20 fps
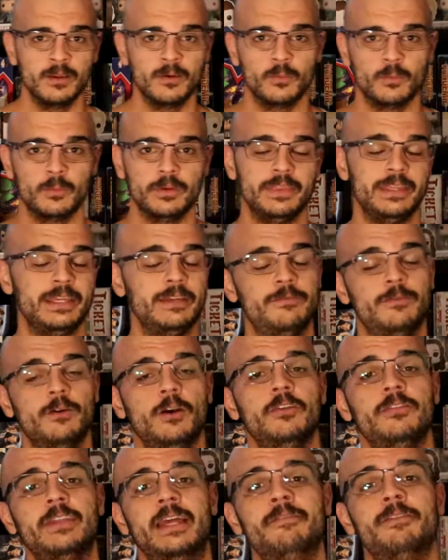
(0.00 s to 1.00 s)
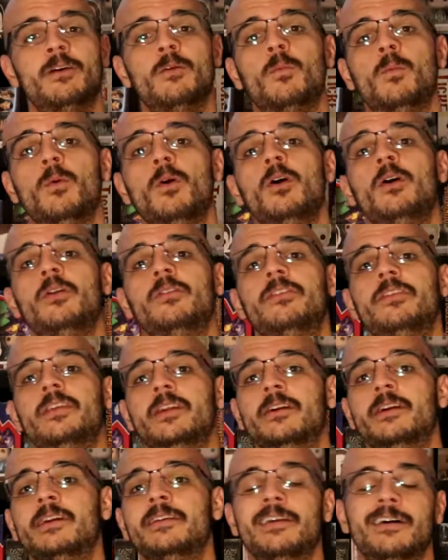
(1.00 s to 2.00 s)
With the first ever World
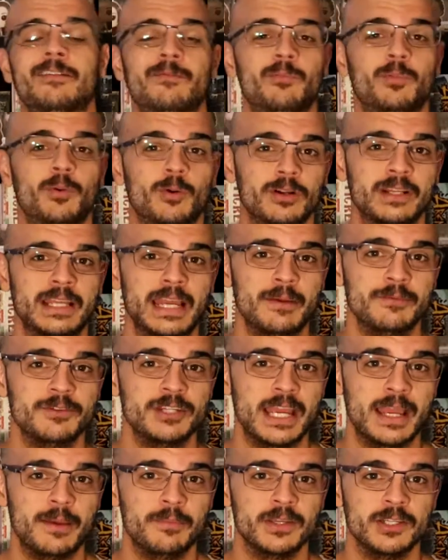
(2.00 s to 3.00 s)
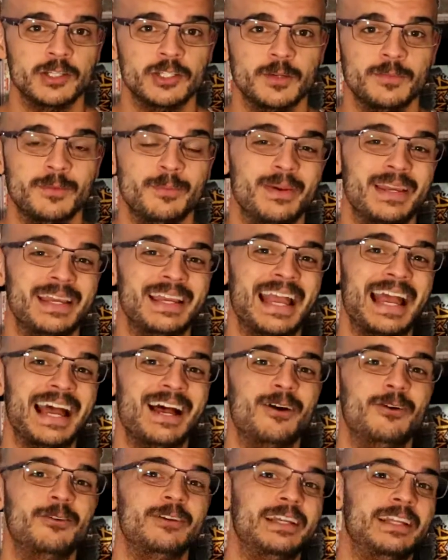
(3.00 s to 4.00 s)
Series of Board Game Championships being
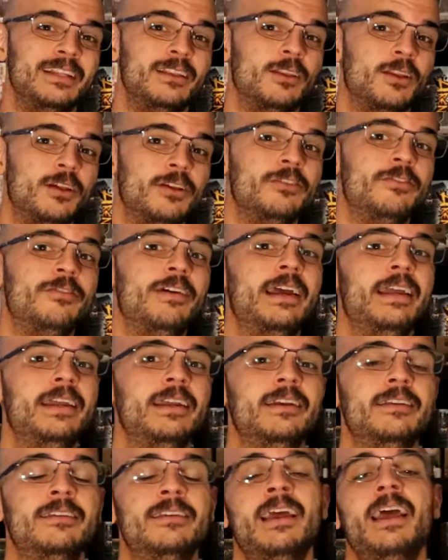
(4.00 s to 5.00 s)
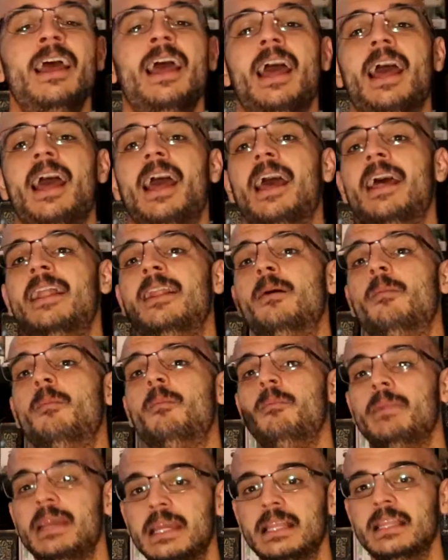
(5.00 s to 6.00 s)
held in Las Vegas and
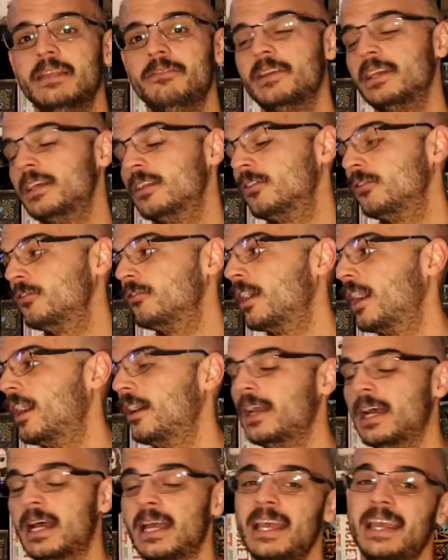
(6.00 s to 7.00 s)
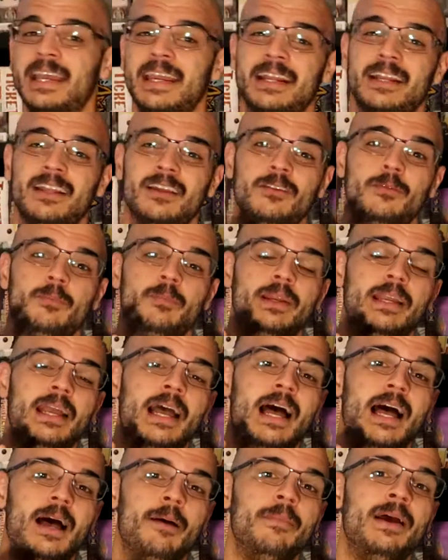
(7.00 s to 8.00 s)
me living in Australia, it has
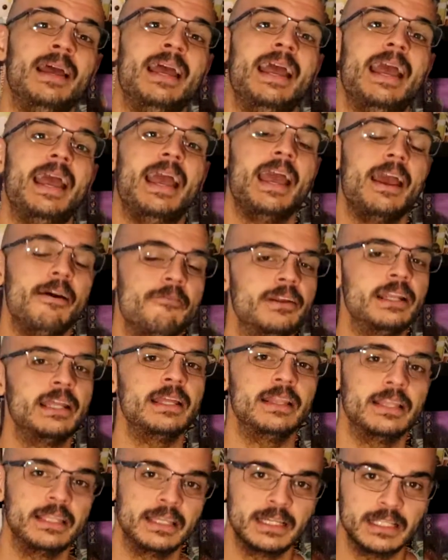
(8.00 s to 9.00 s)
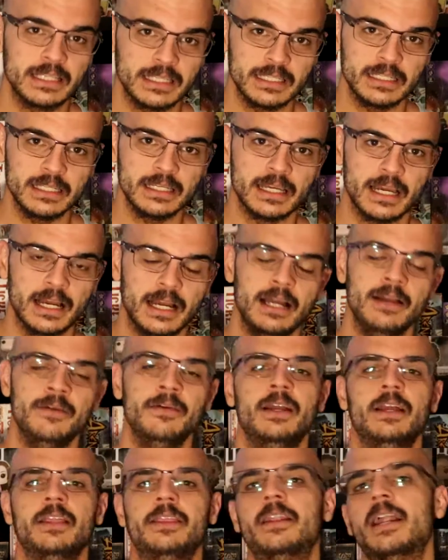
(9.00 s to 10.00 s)
become evidently clear
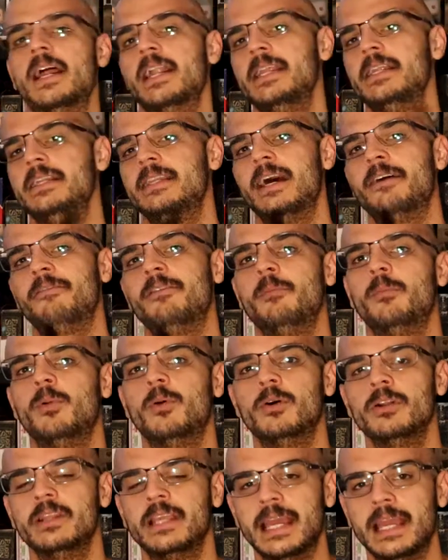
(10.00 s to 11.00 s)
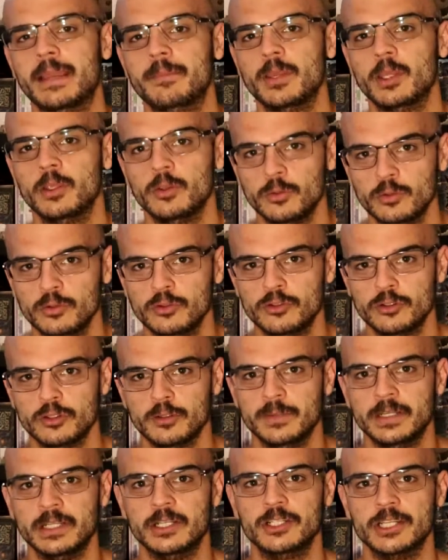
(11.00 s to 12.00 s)
that I need to have a board game
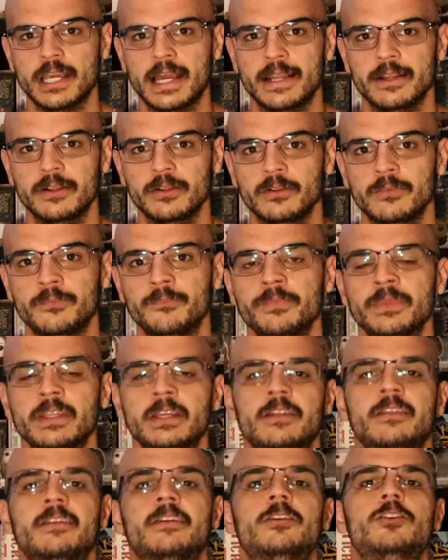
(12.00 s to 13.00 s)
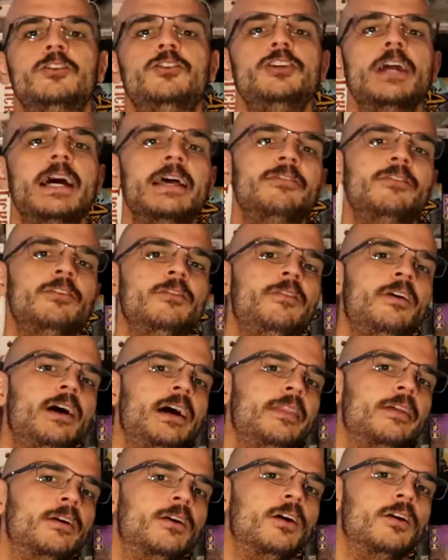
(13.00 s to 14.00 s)
YouTubing channel to justify
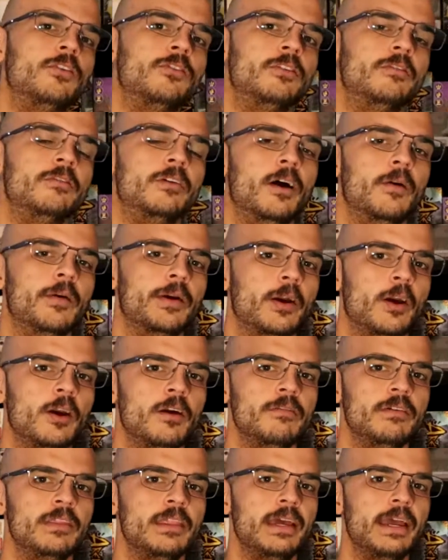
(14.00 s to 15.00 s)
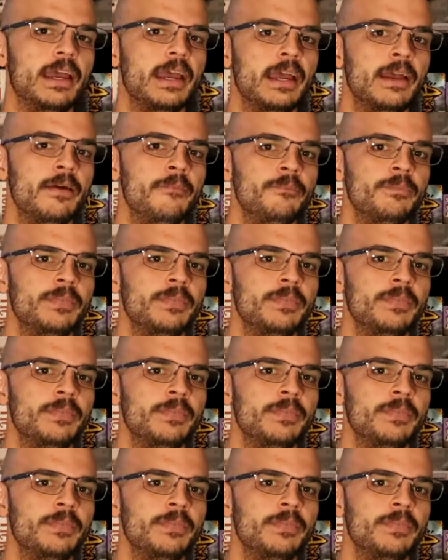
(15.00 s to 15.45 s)
the cost of going over there